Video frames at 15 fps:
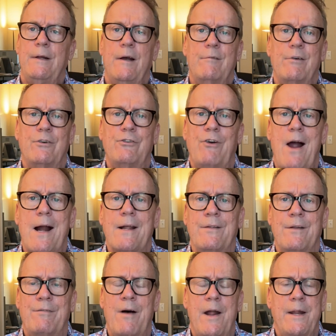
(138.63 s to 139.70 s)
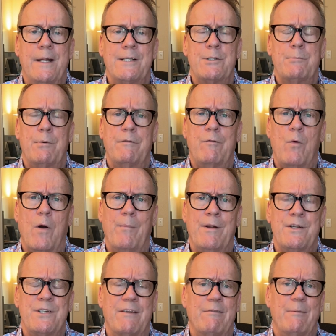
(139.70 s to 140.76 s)
for tracking the financial
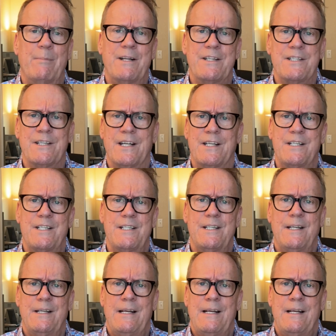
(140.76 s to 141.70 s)
performance of a business.